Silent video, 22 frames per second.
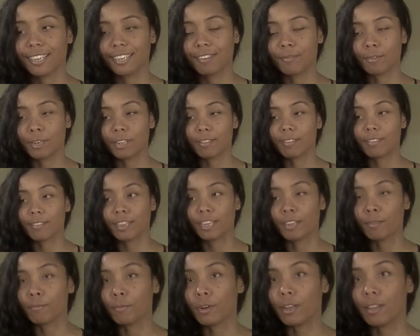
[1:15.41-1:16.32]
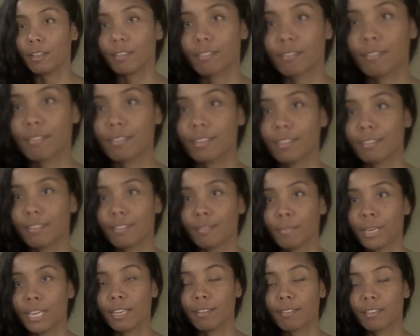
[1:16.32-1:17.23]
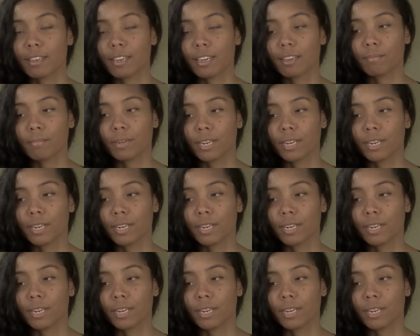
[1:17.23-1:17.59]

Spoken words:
when it's done well, it's amazing.